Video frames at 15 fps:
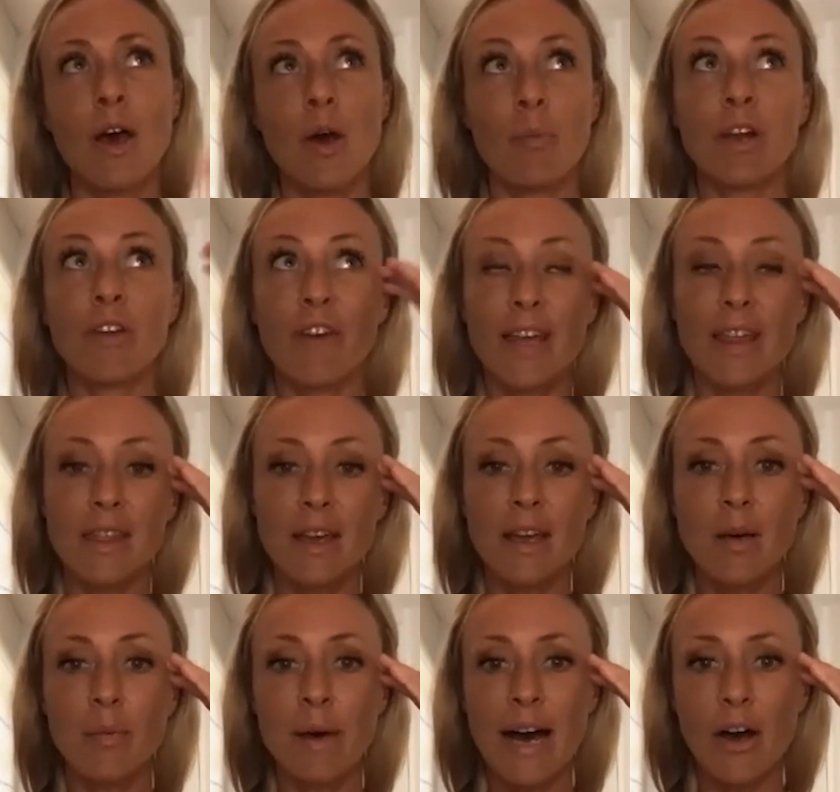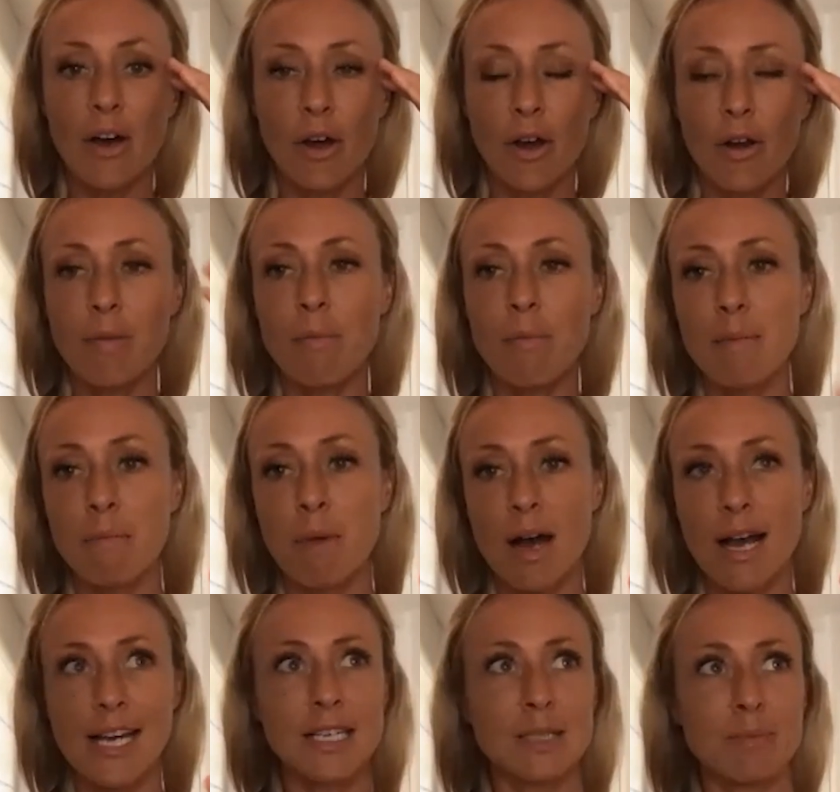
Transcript: but if I think about her in my mind,